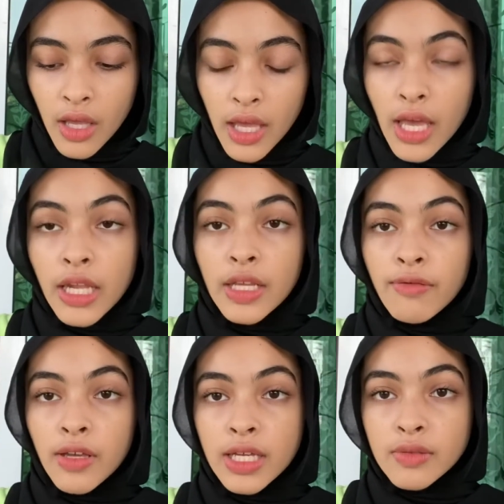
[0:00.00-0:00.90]
And if
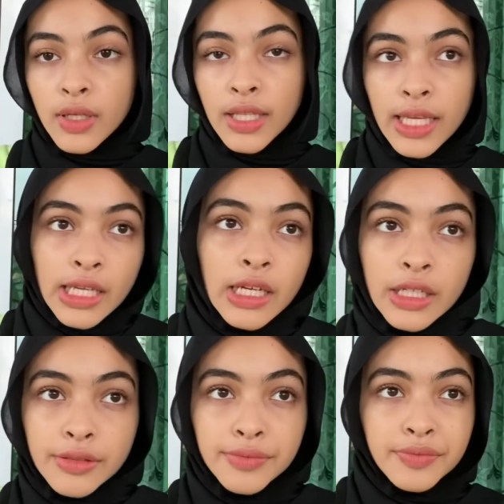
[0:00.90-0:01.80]
you guys want like
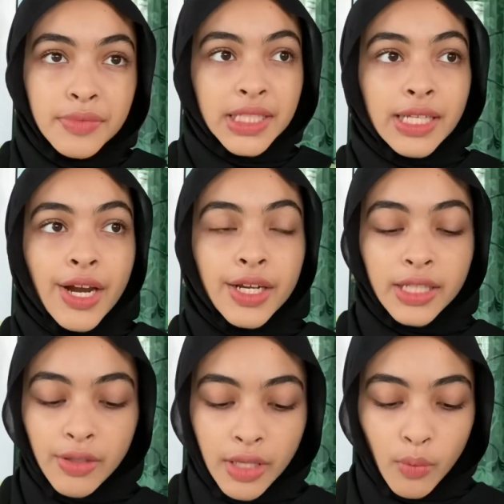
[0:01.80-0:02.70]
a mascara
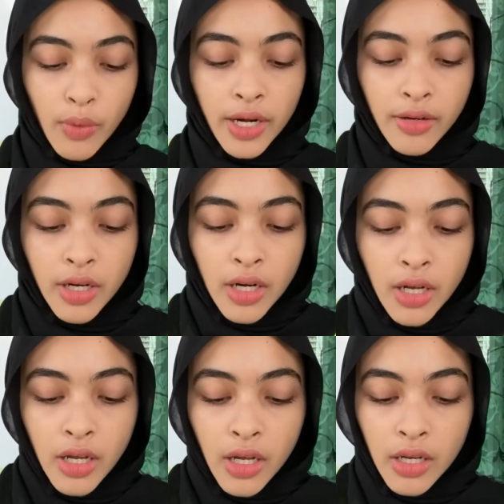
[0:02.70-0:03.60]
that you can wear
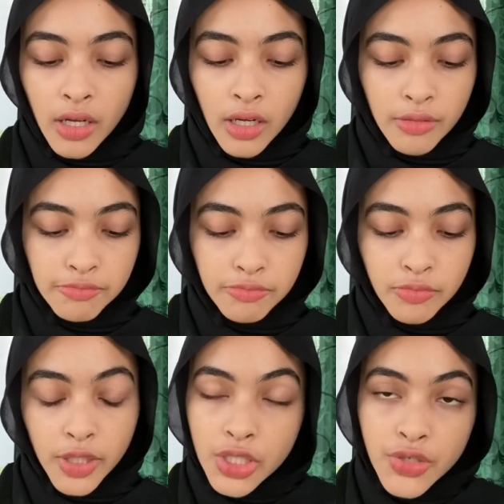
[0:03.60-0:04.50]

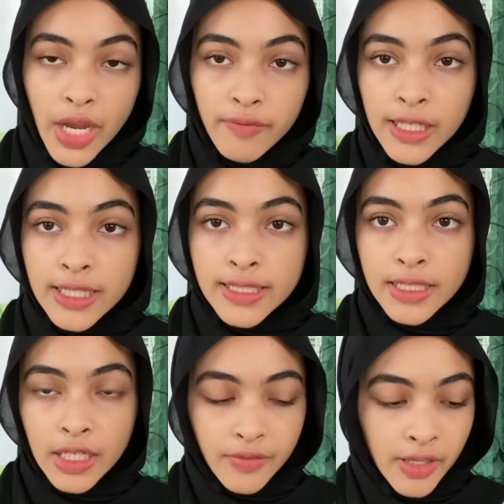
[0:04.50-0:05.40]
when you're traveling and
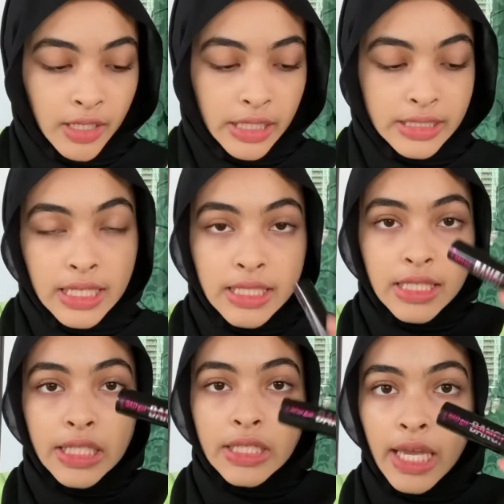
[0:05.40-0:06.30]
stuff and it's
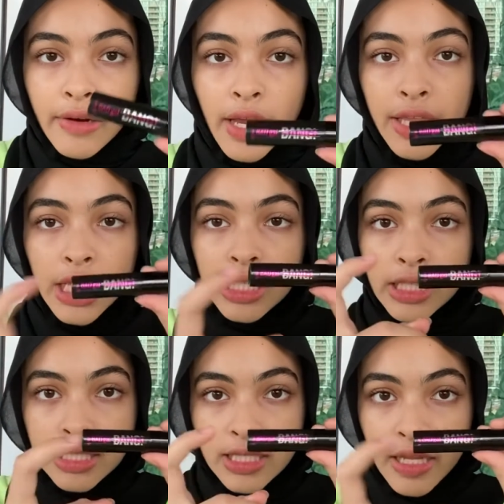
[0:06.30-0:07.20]
easy to carry, I think
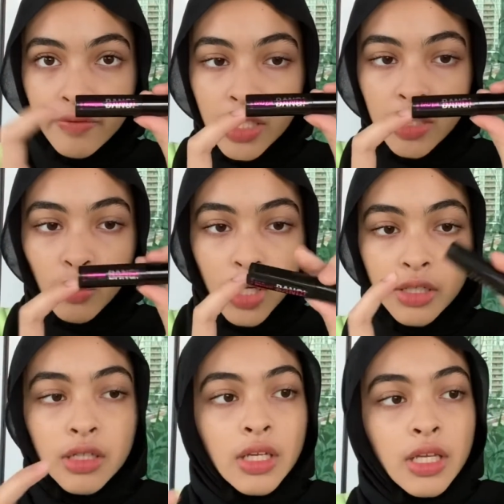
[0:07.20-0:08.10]
this is definitely the
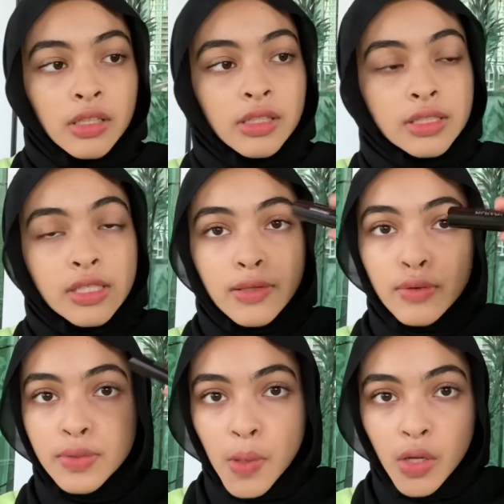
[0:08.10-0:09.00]
one. This is so
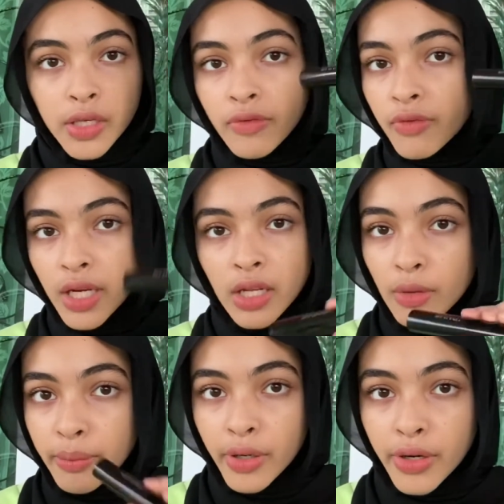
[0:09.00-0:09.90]
small, you can fit it in
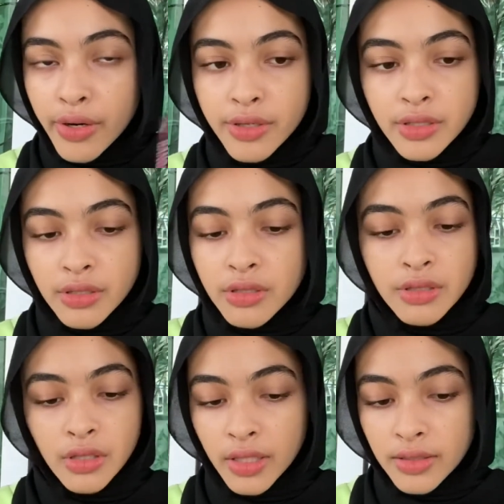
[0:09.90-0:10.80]
your purse.
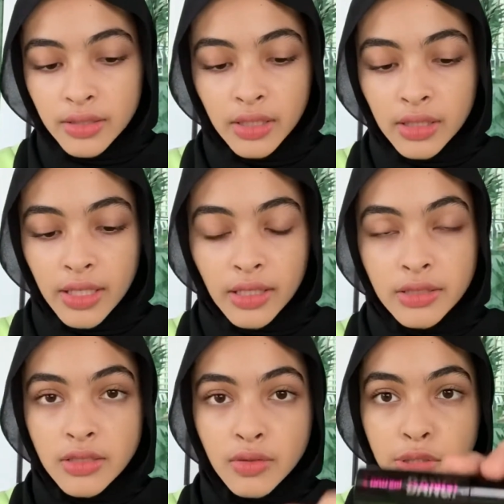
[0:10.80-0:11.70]
Literally, like,
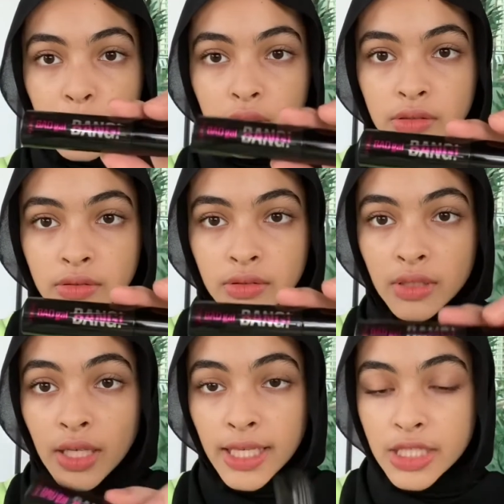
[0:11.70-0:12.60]
it's so small
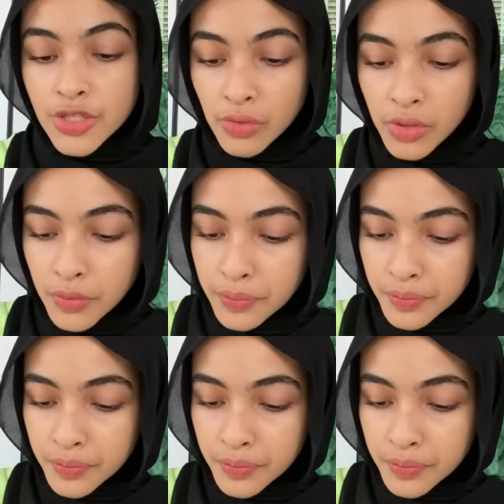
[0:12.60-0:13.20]
and it's so cute.